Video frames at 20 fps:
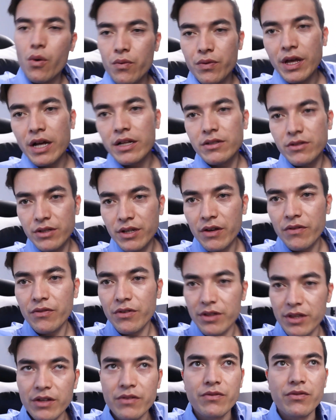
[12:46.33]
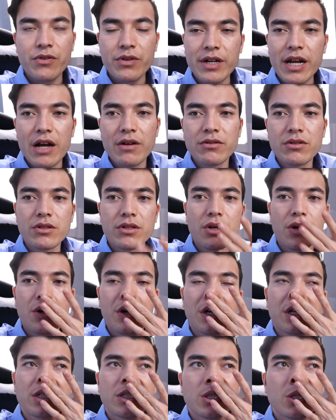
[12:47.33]
that's everything for now. So
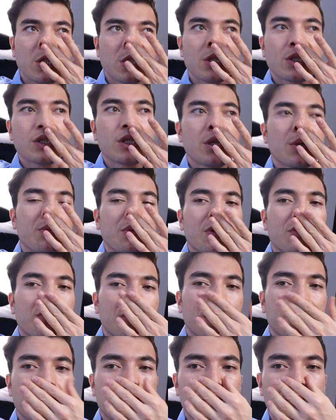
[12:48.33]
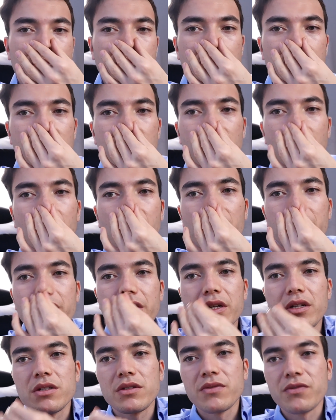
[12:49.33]
it's gonna be really
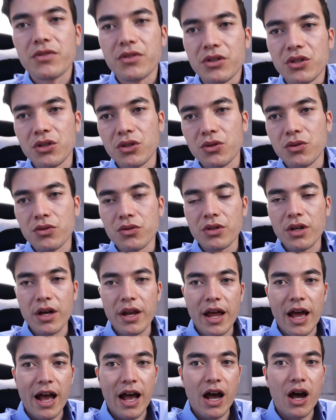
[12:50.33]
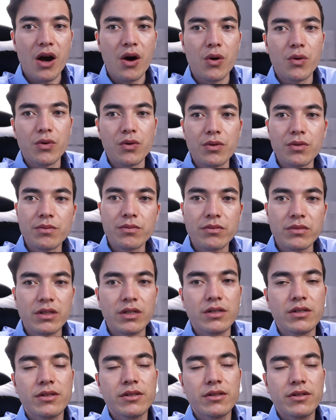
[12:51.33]
obvious for you that how
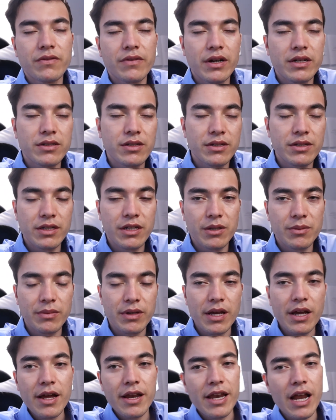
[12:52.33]
these devices can be.